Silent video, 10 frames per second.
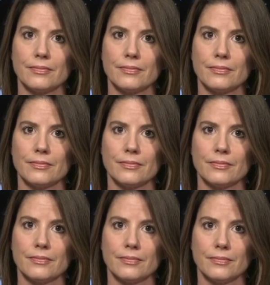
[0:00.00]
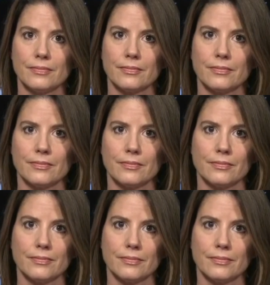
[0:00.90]

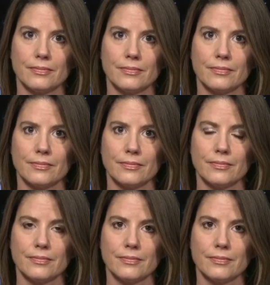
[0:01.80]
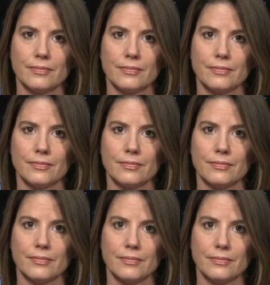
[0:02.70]

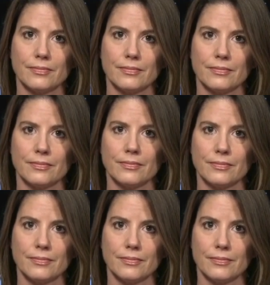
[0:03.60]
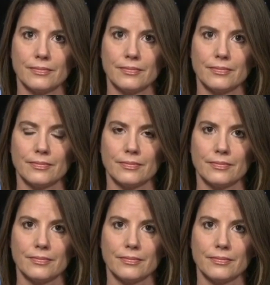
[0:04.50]

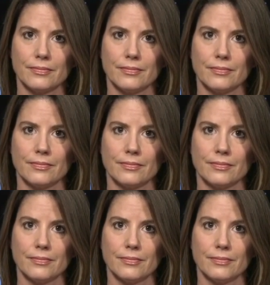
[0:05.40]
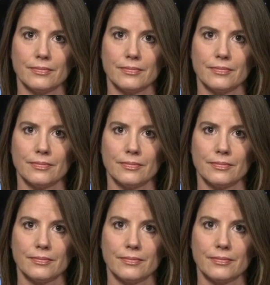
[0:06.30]

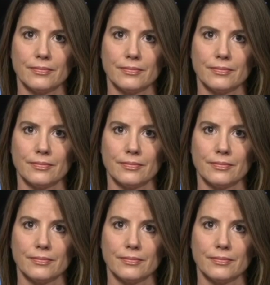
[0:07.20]
No words are spoken by the person on screen.